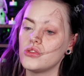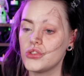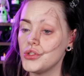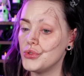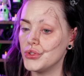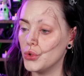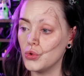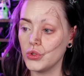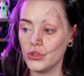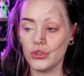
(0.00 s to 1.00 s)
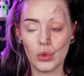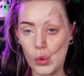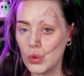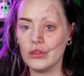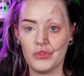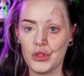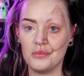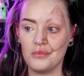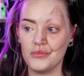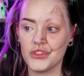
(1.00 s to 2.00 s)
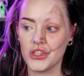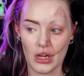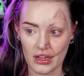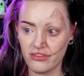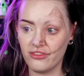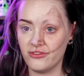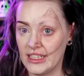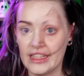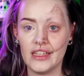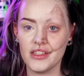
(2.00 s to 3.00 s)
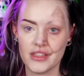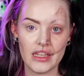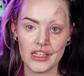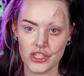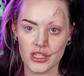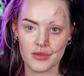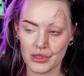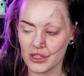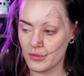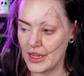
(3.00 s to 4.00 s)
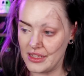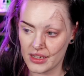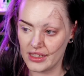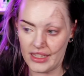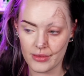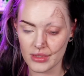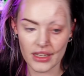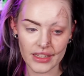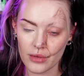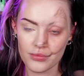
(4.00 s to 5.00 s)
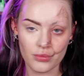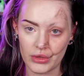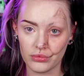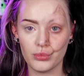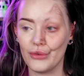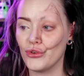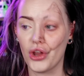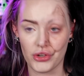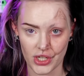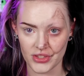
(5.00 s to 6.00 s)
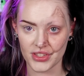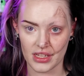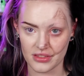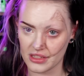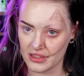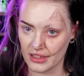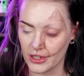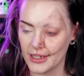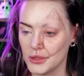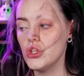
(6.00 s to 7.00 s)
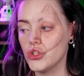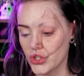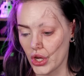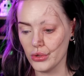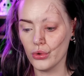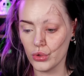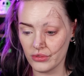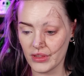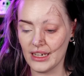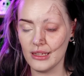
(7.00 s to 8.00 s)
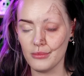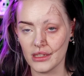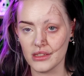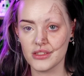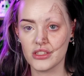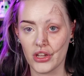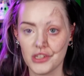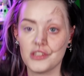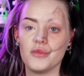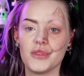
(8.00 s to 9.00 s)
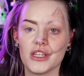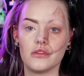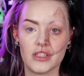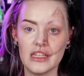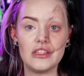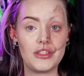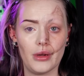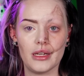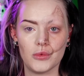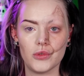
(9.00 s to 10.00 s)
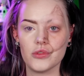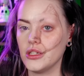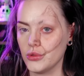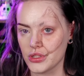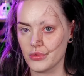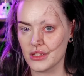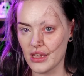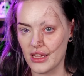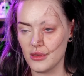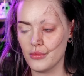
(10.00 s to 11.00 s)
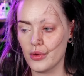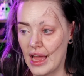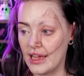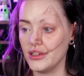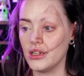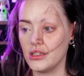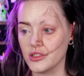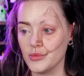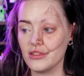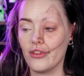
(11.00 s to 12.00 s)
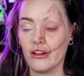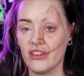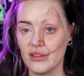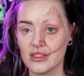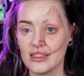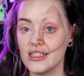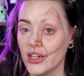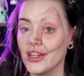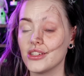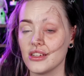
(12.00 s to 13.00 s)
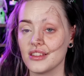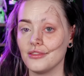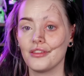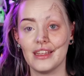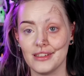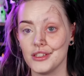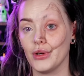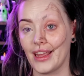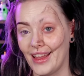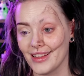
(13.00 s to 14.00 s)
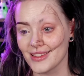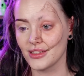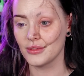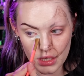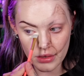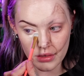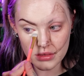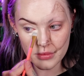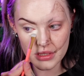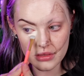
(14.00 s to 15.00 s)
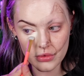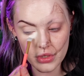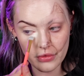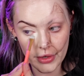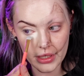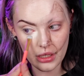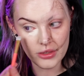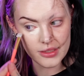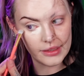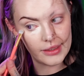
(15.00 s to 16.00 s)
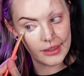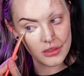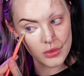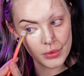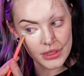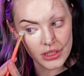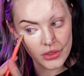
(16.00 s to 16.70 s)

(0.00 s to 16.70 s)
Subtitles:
Zeus ordered all of them to like flee to Egypt because basically he was like, yeah, we've got no chance against this thing right now. So all of the Olympians turned themselves into animals in order to escape, and Artemis very famously turned herself into a cat. Now, Artemis is also very closely linked with the